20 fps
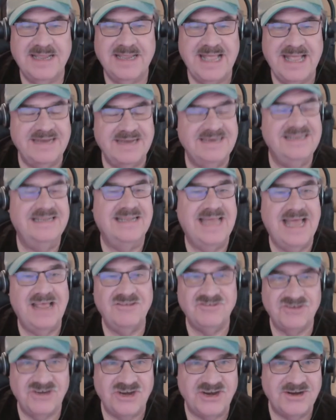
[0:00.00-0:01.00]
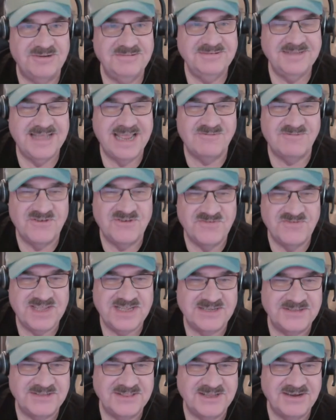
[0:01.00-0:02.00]
And last year, they
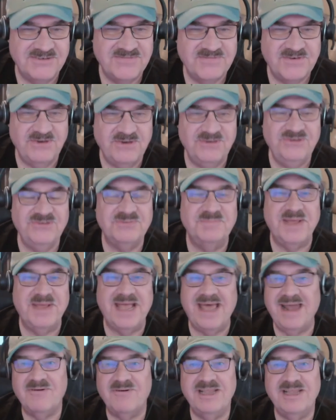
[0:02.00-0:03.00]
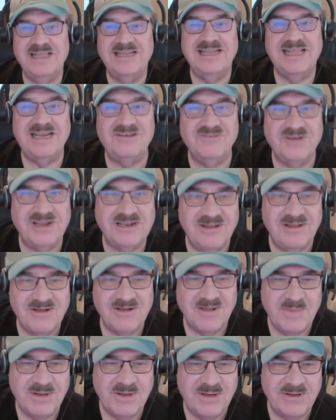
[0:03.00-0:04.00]
revealed their first battery electric
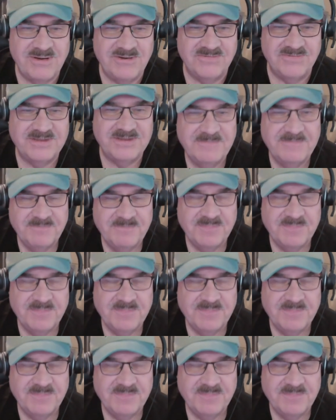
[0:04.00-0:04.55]
locomotive.